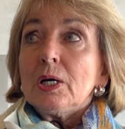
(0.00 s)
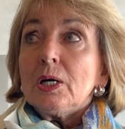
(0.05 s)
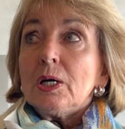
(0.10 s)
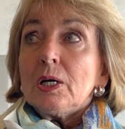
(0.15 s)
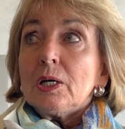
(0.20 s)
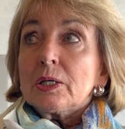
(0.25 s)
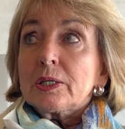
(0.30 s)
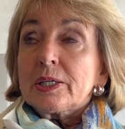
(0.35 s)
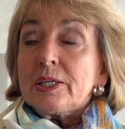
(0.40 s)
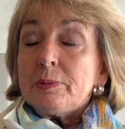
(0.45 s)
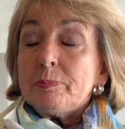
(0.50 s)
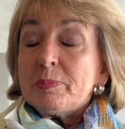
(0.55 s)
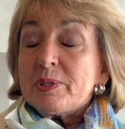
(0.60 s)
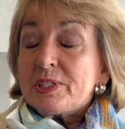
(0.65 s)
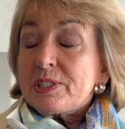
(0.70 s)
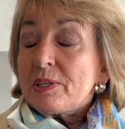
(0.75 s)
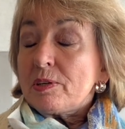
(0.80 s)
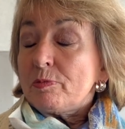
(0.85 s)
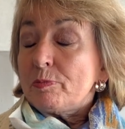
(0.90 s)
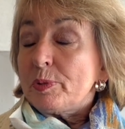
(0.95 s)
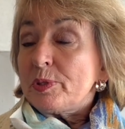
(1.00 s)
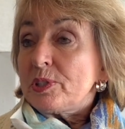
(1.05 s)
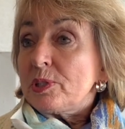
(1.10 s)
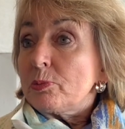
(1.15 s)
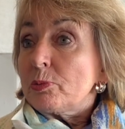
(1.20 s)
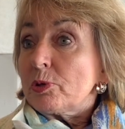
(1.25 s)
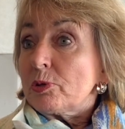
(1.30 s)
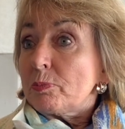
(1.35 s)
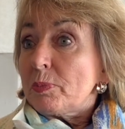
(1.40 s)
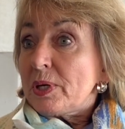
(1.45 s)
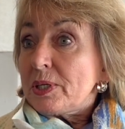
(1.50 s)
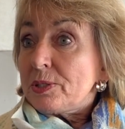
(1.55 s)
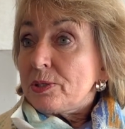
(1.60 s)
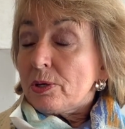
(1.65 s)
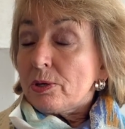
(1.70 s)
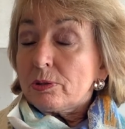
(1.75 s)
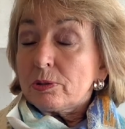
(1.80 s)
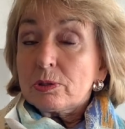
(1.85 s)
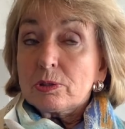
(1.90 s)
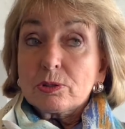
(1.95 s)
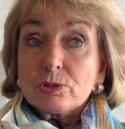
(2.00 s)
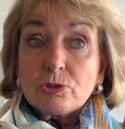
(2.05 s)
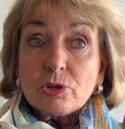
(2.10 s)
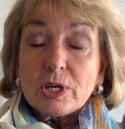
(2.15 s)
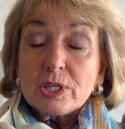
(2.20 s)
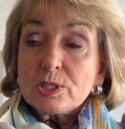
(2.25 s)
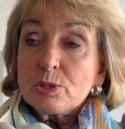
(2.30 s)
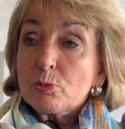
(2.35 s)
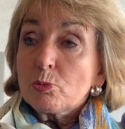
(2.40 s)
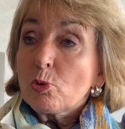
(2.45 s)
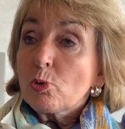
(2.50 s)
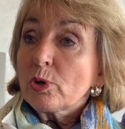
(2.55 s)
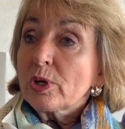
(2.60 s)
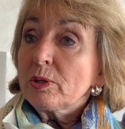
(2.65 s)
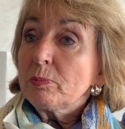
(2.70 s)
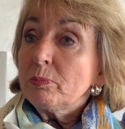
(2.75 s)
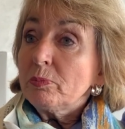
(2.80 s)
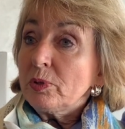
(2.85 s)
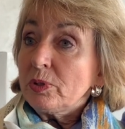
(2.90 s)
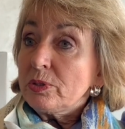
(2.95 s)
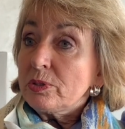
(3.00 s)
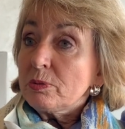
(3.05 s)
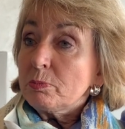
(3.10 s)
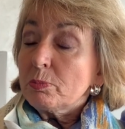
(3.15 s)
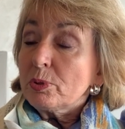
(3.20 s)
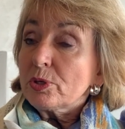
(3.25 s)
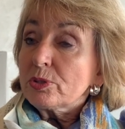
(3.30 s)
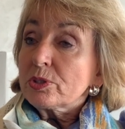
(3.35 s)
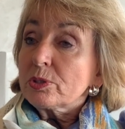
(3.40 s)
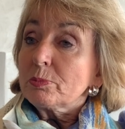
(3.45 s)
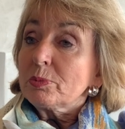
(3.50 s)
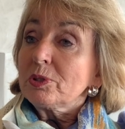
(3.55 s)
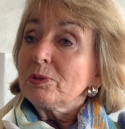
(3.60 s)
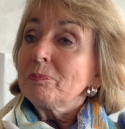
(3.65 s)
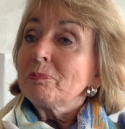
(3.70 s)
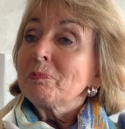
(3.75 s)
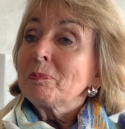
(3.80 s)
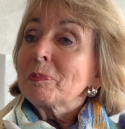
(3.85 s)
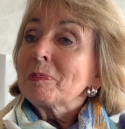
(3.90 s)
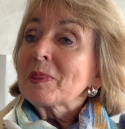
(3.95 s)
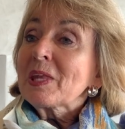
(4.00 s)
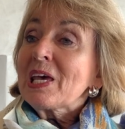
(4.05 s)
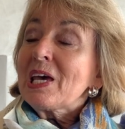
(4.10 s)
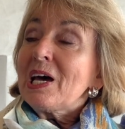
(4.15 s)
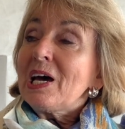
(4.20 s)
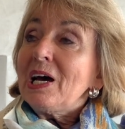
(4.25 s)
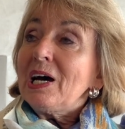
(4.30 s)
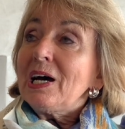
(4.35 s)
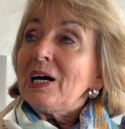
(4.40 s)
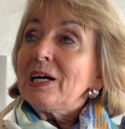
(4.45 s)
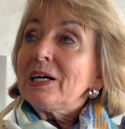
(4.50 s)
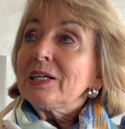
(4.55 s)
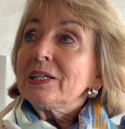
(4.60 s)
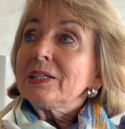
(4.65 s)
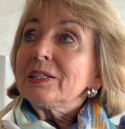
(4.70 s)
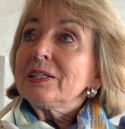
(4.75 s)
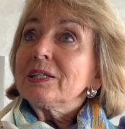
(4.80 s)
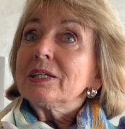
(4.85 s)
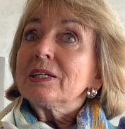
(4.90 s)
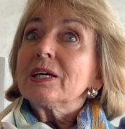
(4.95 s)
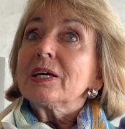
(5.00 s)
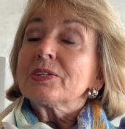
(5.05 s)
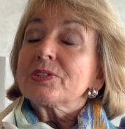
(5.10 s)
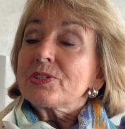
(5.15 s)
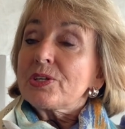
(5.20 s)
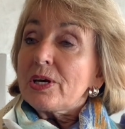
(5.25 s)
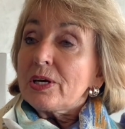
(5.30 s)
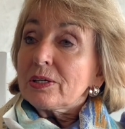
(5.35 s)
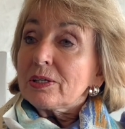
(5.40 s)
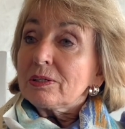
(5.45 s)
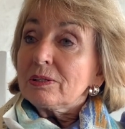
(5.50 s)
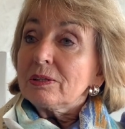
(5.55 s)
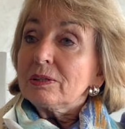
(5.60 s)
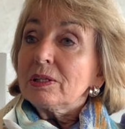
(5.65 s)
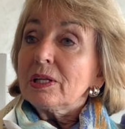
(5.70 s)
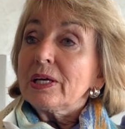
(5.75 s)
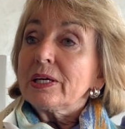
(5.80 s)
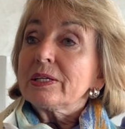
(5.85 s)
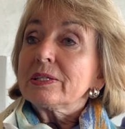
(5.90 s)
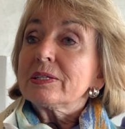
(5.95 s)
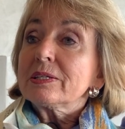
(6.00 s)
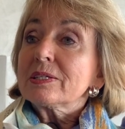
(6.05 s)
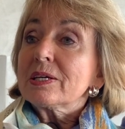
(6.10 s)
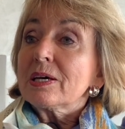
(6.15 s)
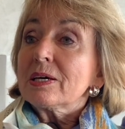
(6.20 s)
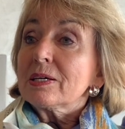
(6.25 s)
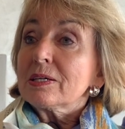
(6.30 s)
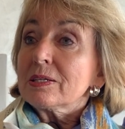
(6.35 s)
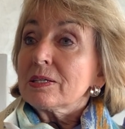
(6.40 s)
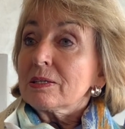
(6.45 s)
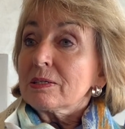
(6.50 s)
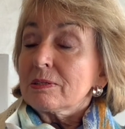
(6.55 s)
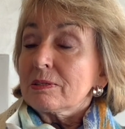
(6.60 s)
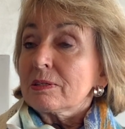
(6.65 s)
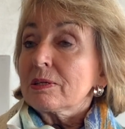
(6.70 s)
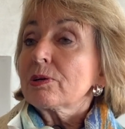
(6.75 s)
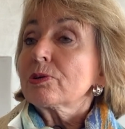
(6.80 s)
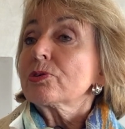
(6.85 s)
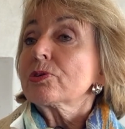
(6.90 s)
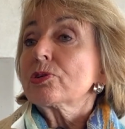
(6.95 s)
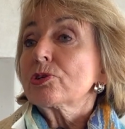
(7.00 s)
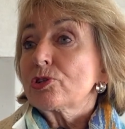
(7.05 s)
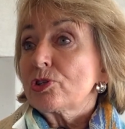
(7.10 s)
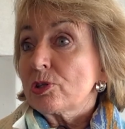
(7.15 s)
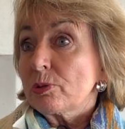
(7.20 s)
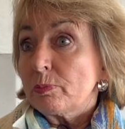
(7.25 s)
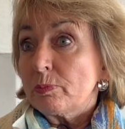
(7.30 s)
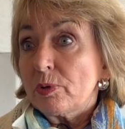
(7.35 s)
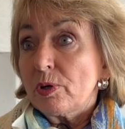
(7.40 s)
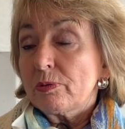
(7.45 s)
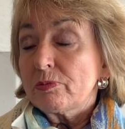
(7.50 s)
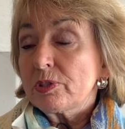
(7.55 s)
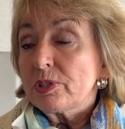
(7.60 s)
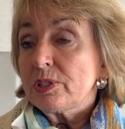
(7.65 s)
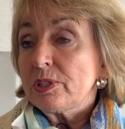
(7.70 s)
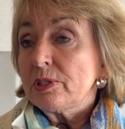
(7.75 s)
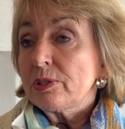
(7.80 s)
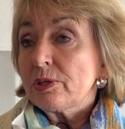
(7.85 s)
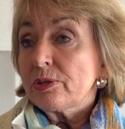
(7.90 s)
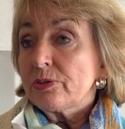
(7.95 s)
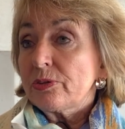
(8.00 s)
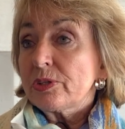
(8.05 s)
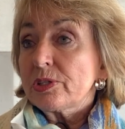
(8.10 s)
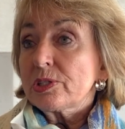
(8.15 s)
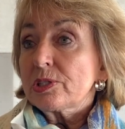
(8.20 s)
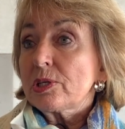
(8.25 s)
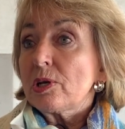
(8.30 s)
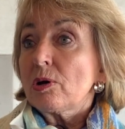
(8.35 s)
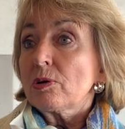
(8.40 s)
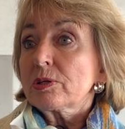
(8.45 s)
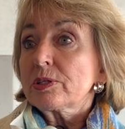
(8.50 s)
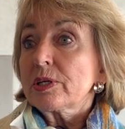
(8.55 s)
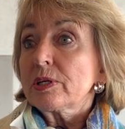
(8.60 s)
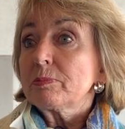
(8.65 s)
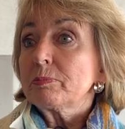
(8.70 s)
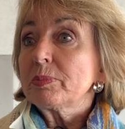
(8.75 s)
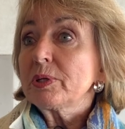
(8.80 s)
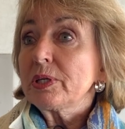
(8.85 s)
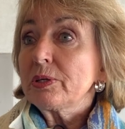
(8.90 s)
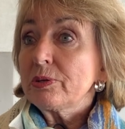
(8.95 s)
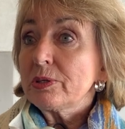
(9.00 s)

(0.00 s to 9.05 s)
Keep myself busy with my dog, trying to walk him. He's impossible. I cycle and I go to the gym. Obviously not in this lockdown period.